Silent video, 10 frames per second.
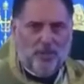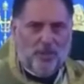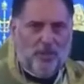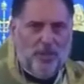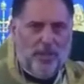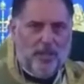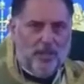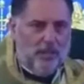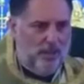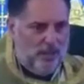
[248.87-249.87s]

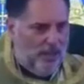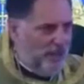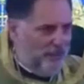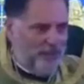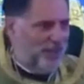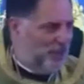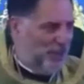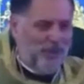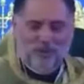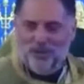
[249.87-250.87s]
They loved each other.